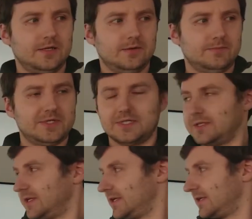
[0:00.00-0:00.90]
Well,
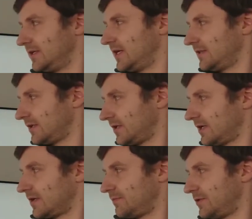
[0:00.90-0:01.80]
basically, get and
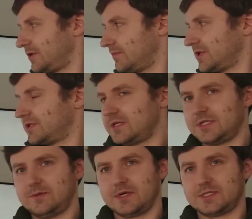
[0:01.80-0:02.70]
head are pretty much the
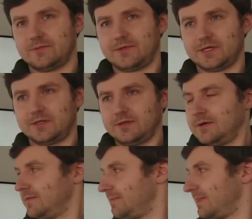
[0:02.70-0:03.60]
same, except that
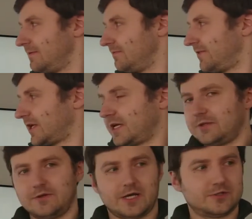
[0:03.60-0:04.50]
with the
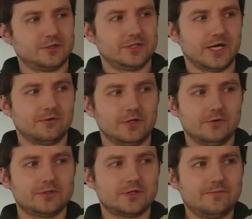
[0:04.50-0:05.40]
get, you actually
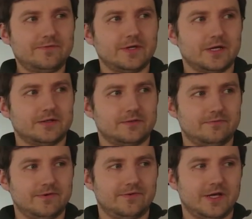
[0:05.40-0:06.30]
download something, and
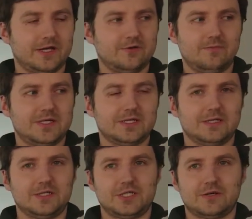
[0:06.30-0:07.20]
with the head, you
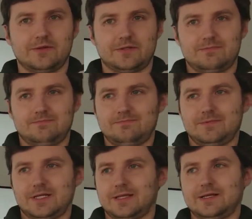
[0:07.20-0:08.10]
basically check
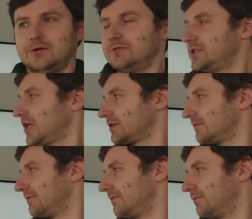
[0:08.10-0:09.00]

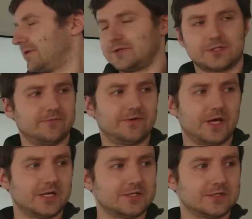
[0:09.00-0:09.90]
whether something
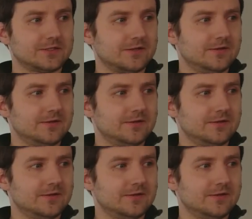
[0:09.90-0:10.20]
exists.